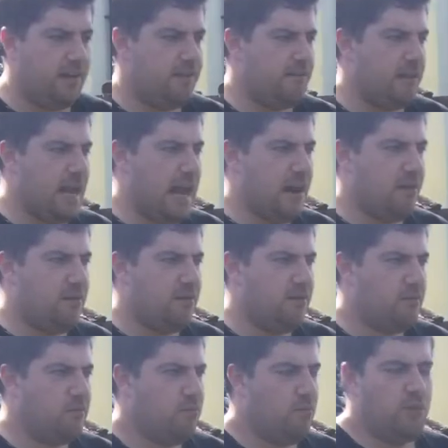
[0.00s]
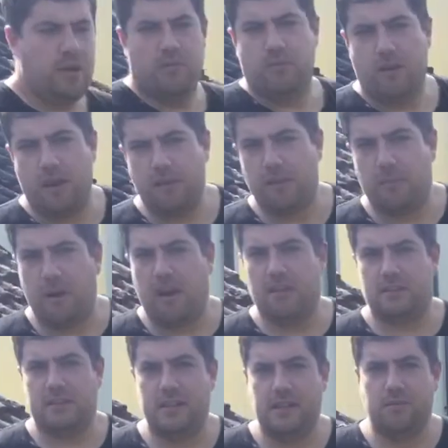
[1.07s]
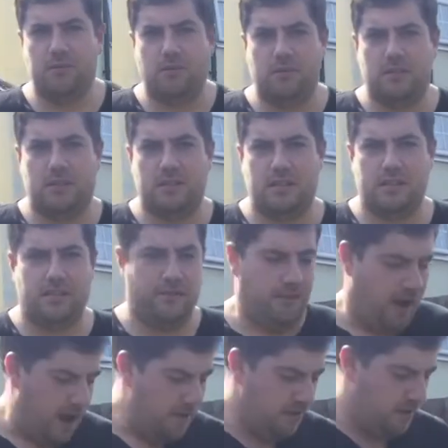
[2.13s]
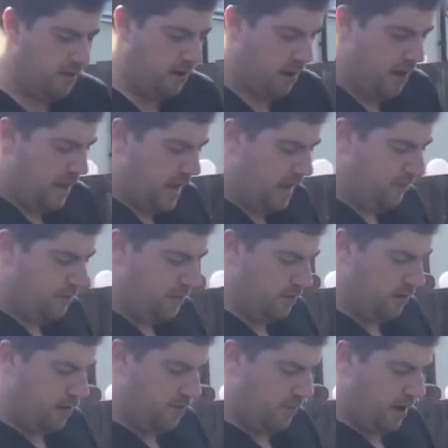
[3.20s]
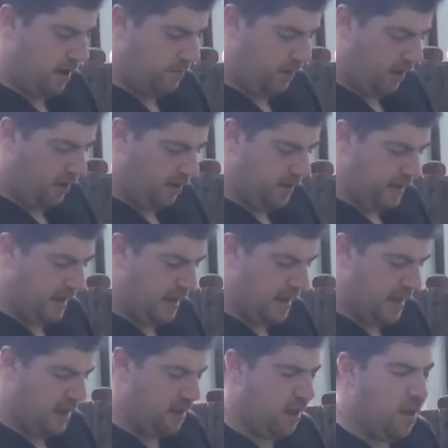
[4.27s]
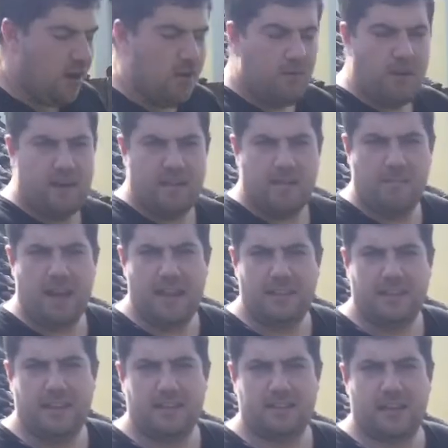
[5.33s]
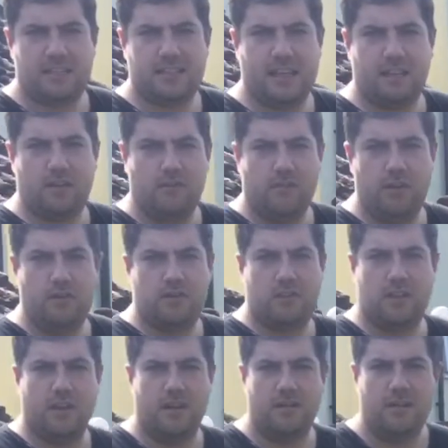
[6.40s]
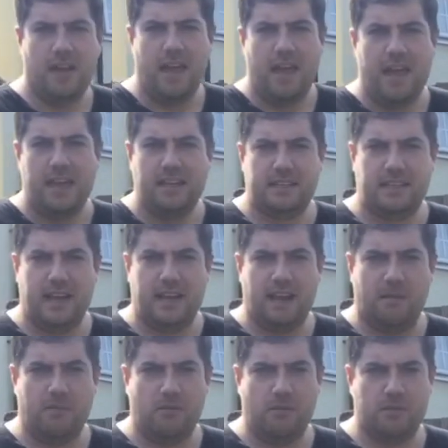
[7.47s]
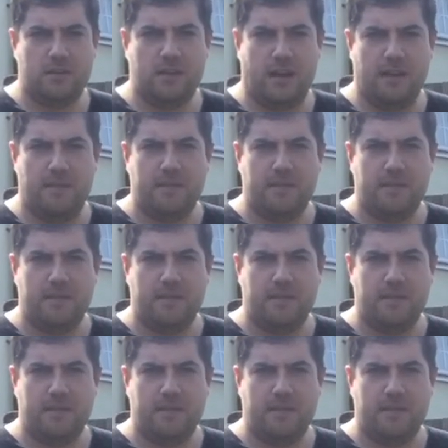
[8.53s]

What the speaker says: Now we all know that plants need water to survive, and if you look at my plant here, one of the main things I said the roots do is take up water.